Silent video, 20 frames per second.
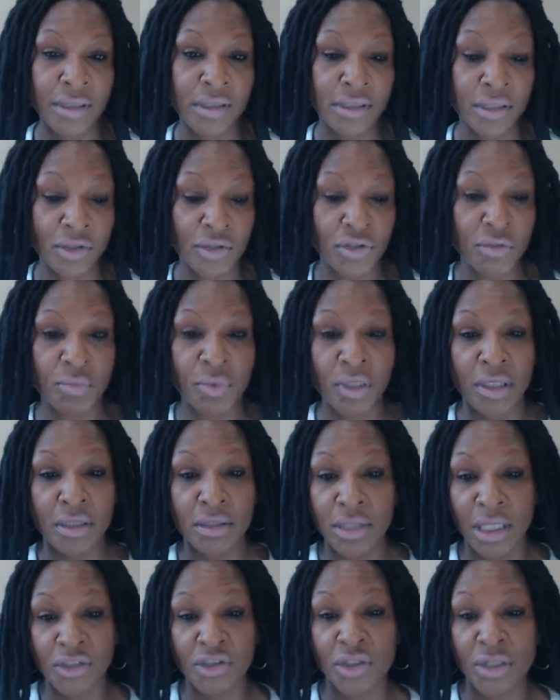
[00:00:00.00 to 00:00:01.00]

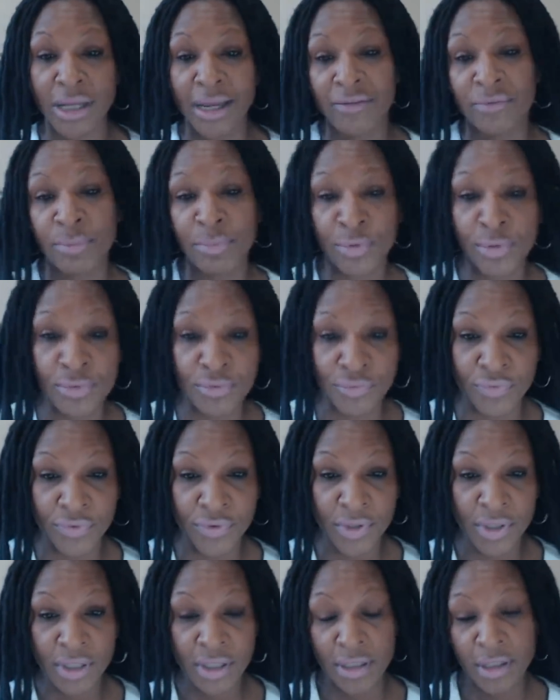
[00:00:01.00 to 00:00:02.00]
They should have proof
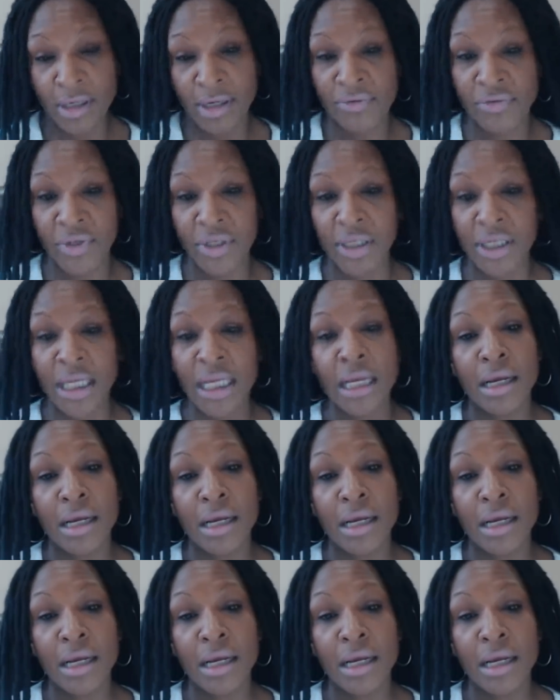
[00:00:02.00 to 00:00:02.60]
of it.